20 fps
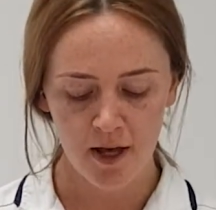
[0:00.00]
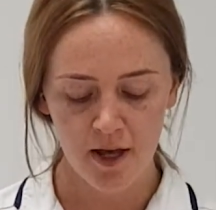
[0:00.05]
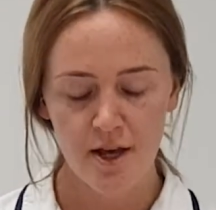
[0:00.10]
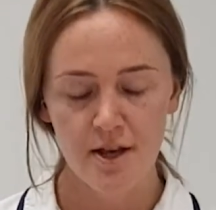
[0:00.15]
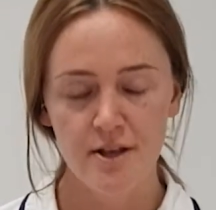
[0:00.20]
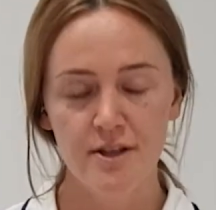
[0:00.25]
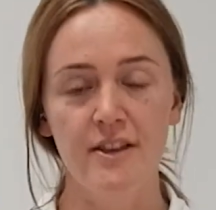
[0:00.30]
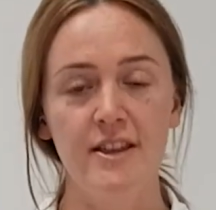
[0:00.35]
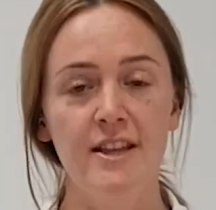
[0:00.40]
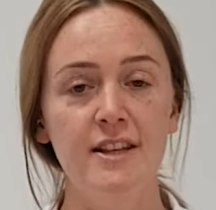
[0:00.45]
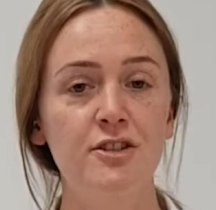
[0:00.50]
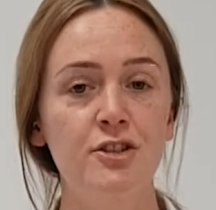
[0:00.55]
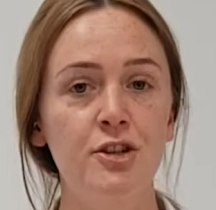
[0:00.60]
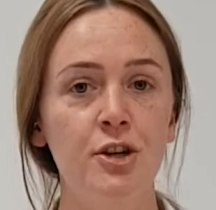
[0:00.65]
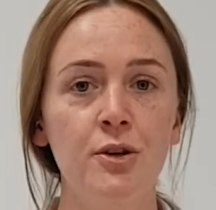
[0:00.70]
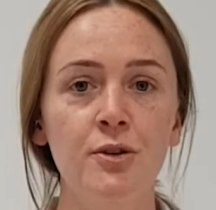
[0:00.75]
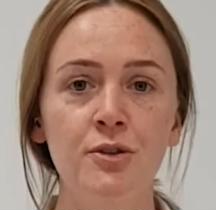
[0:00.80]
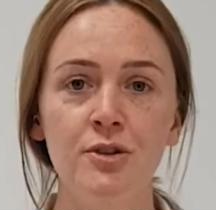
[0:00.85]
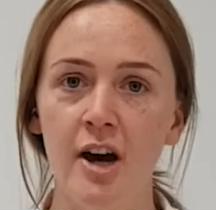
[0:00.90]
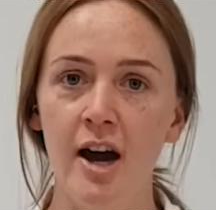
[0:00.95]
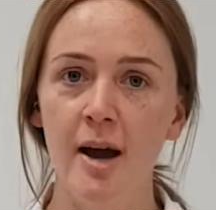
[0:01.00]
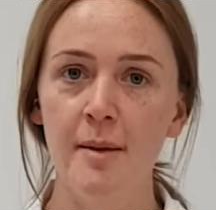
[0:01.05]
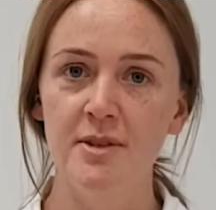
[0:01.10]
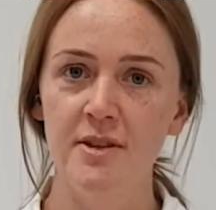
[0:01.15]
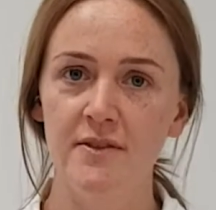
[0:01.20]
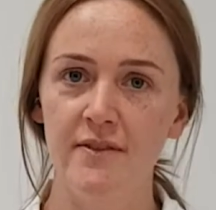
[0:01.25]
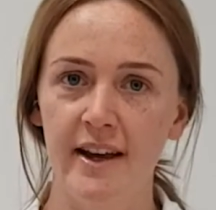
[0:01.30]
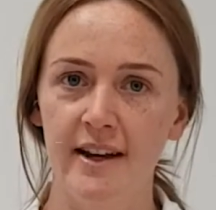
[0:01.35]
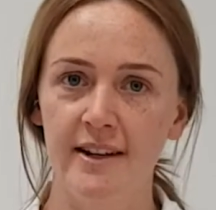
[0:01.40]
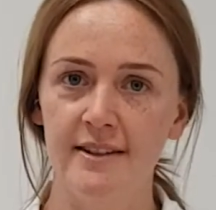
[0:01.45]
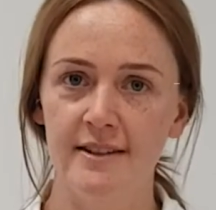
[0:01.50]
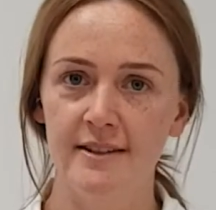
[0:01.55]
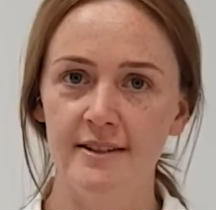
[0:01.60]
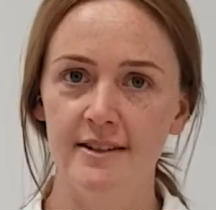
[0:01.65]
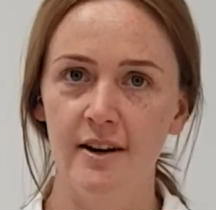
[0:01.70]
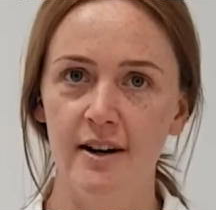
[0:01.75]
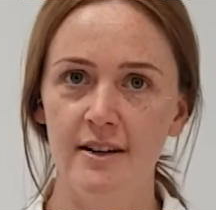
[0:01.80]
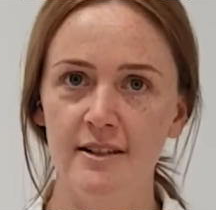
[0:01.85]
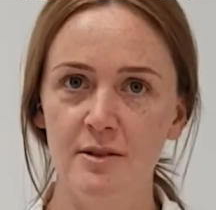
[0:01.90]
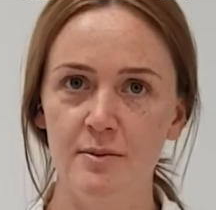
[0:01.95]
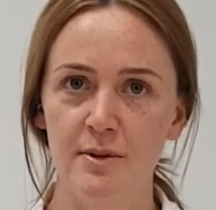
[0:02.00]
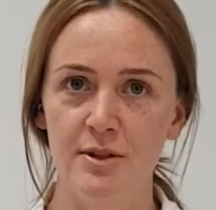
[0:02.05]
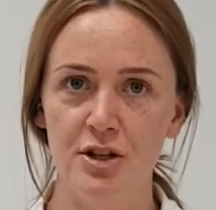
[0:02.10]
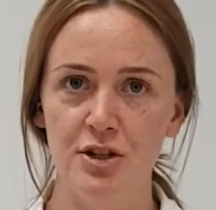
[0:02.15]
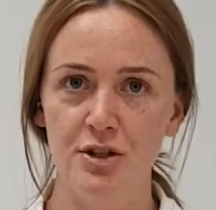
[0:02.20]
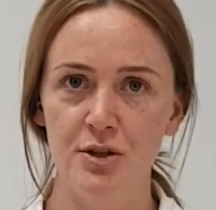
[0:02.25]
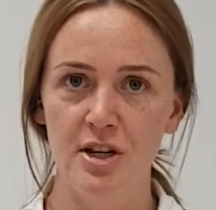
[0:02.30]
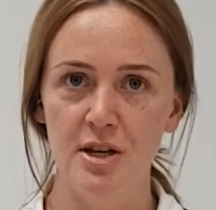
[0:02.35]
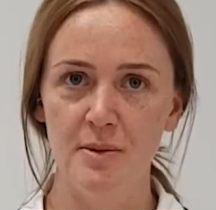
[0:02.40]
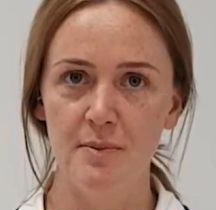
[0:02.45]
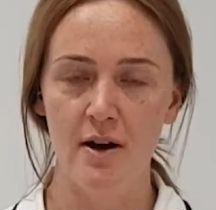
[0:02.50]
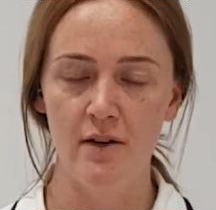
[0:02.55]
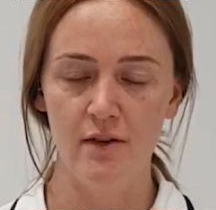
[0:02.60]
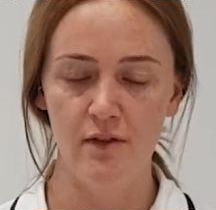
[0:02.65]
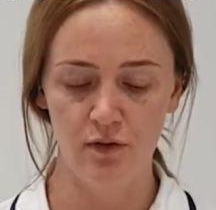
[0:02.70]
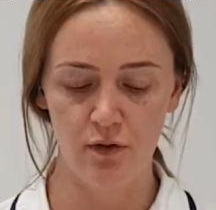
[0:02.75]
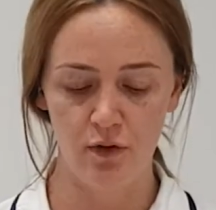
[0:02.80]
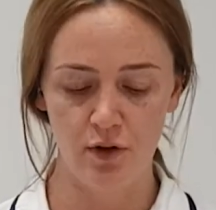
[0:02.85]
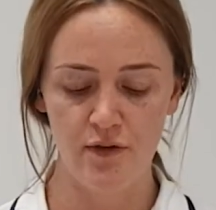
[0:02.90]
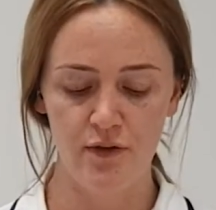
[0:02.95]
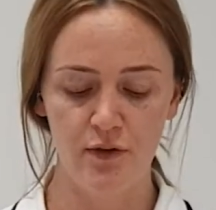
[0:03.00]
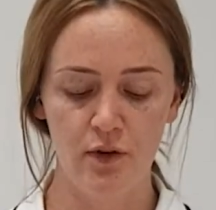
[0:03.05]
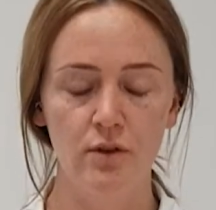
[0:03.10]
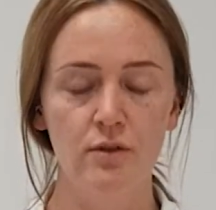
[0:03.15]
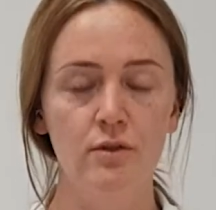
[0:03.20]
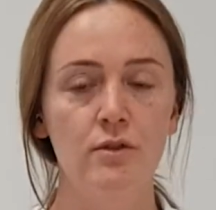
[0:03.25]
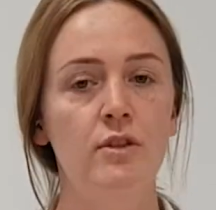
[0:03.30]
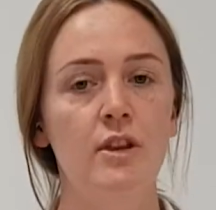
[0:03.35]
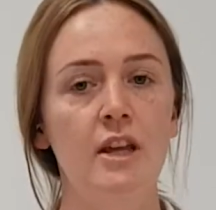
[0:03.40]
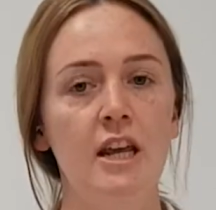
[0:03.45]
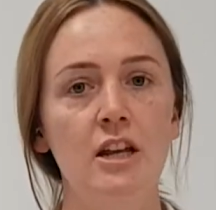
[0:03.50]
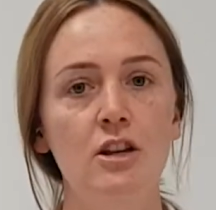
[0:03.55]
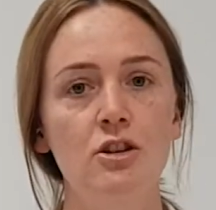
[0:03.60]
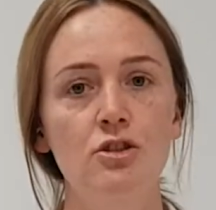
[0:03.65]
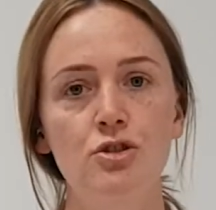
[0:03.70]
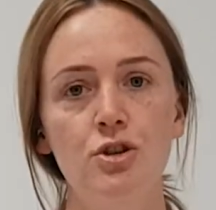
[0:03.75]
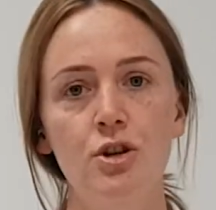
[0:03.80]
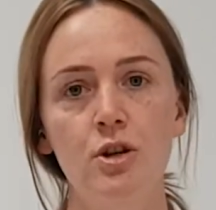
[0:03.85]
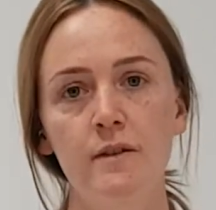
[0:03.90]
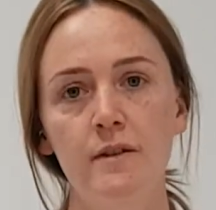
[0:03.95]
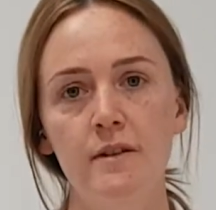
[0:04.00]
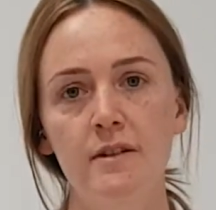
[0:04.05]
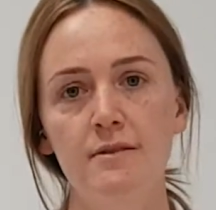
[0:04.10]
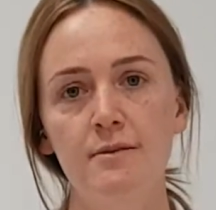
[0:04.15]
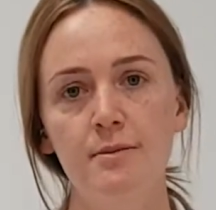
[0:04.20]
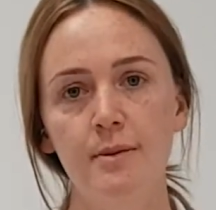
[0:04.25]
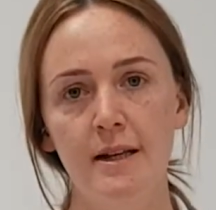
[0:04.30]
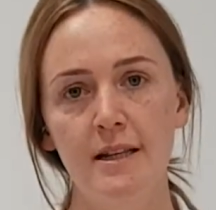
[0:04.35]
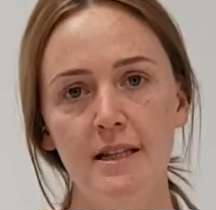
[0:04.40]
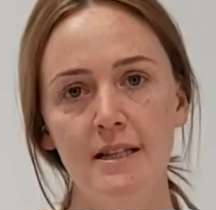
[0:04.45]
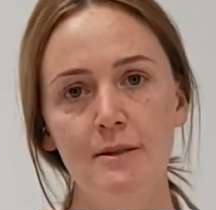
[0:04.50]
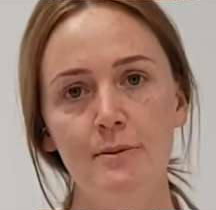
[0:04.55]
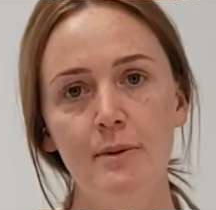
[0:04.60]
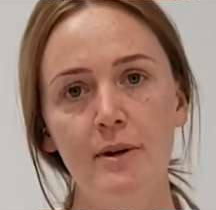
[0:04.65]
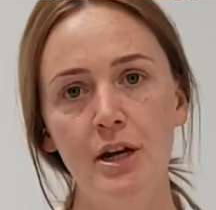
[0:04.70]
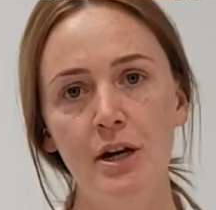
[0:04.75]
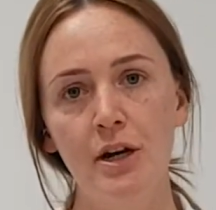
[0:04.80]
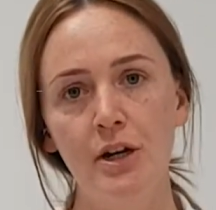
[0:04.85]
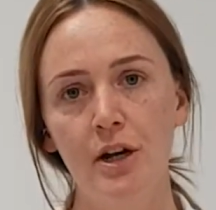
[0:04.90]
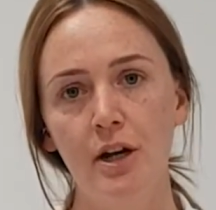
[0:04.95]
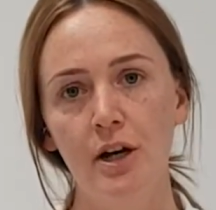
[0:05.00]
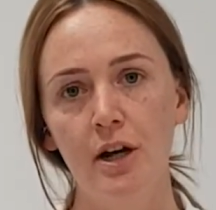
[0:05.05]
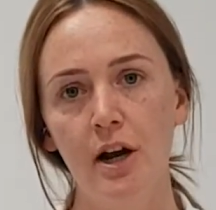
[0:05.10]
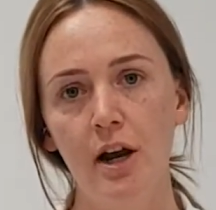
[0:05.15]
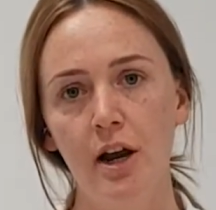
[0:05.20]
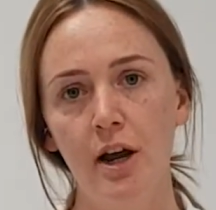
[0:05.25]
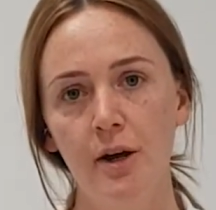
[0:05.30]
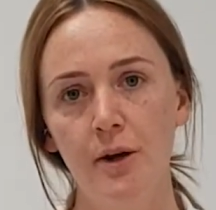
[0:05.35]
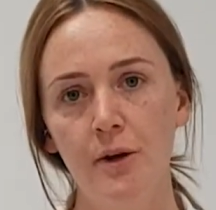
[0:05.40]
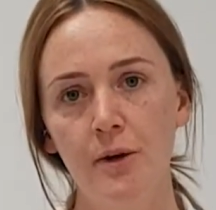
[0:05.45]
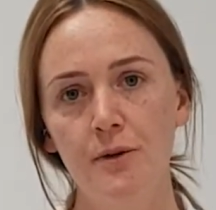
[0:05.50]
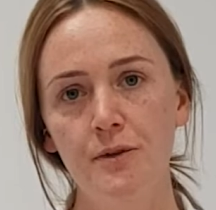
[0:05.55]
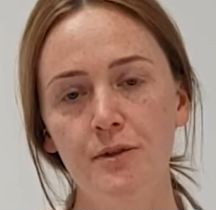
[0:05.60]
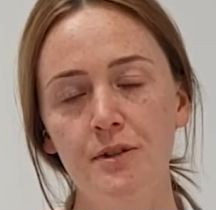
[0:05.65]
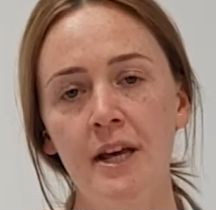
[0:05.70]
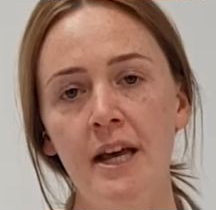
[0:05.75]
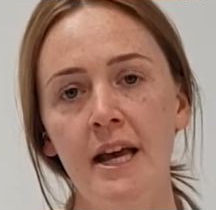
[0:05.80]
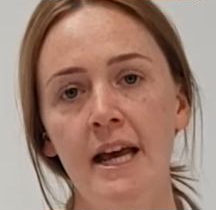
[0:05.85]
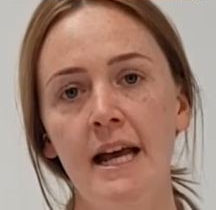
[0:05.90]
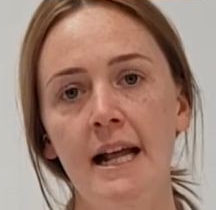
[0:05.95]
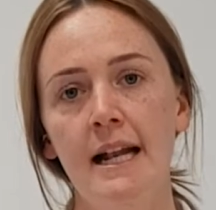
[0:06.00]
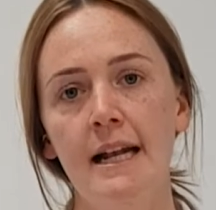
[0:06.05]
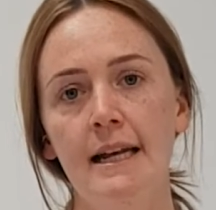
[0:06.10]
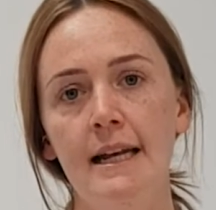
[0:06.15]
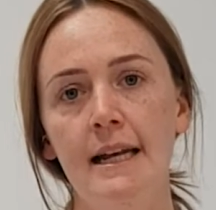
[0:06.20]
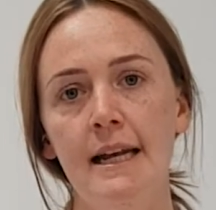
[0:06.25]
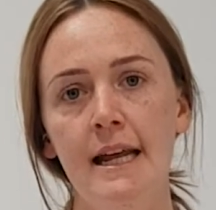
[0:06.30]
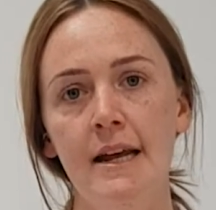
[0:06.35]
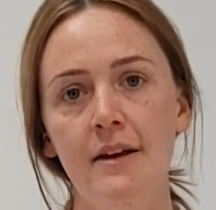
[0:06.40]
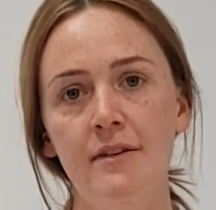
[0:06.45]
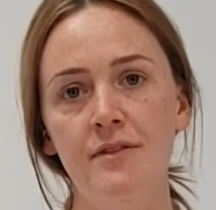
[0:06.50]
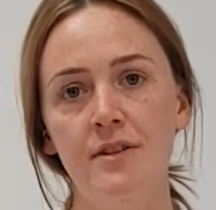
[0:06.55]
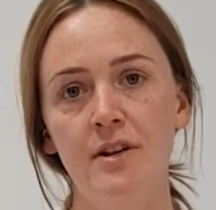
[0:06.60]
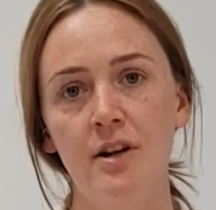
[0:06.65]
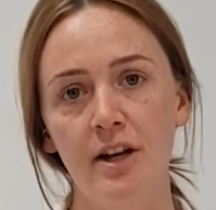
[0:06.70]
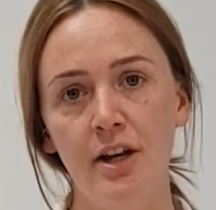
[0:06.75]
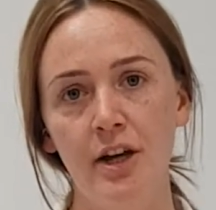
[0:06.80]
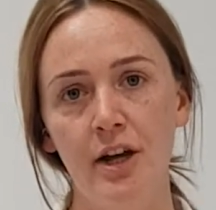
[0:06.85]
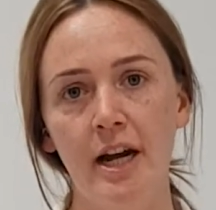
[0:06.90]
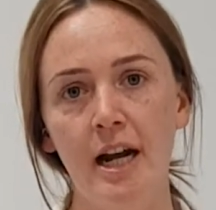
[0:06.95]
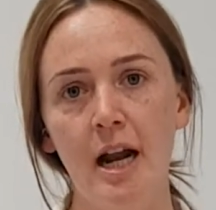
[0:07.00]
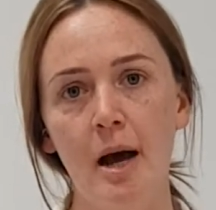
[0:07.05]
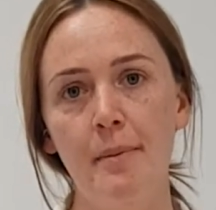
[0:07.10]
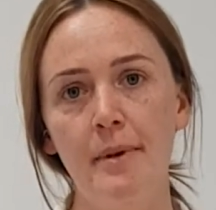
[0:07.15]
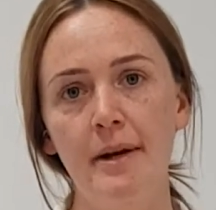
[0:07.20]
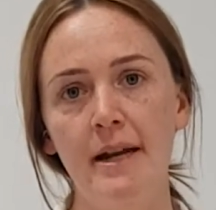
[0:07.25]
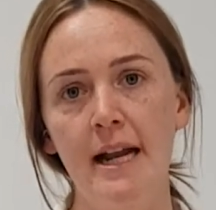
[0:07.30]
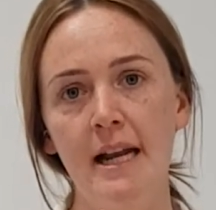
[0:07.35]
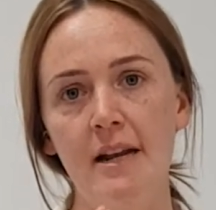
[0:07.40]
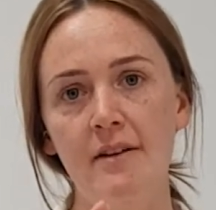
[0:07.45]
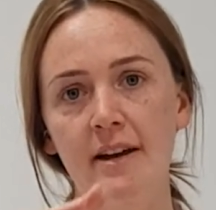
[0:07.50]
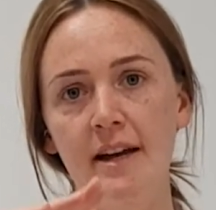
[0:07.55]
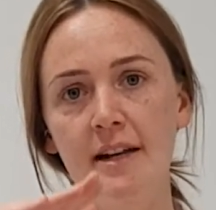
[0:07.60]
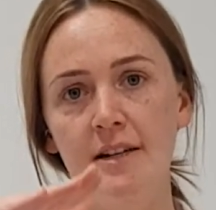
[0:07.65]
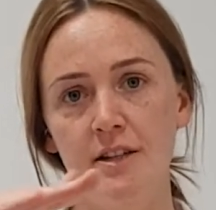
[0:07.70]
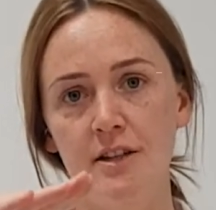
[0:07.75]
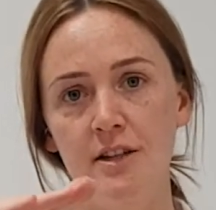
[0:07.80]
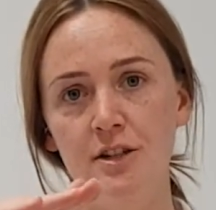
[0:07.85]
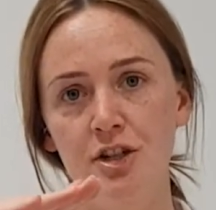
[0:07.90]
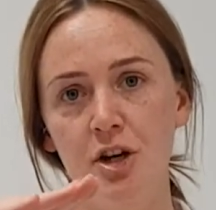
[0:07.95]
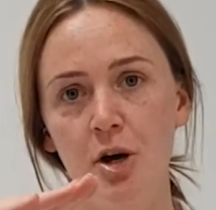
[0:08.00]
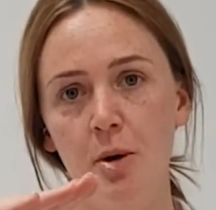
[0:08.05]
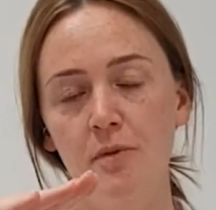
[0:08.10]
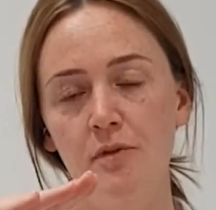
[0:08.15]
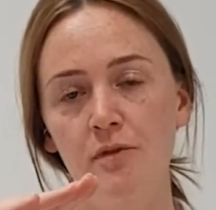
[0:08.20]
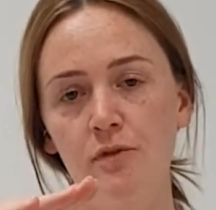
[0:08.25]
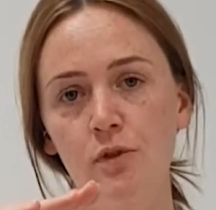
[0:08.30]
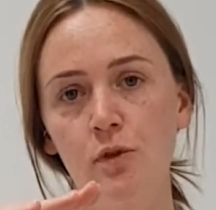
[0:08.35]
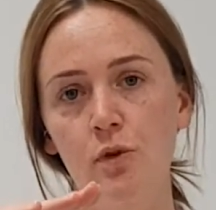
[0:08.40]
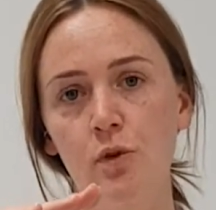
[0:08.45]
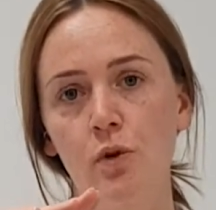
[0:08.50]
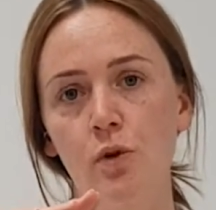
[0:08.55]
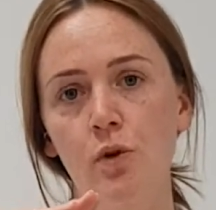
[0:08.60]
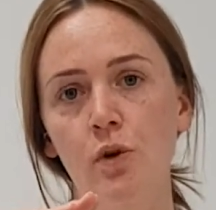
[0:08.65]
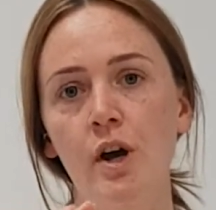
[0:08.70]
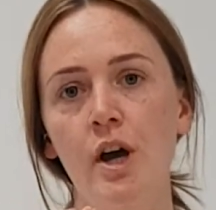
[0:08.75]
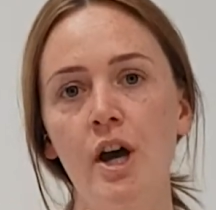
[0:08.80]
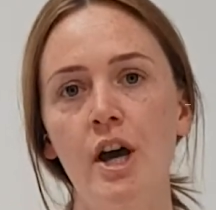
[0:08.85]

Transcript: So there's two types of exercises when you're doing your pelvic floor. You've got the endurance ones where you're going to close, lift, like you're going up an elevator to the top floor.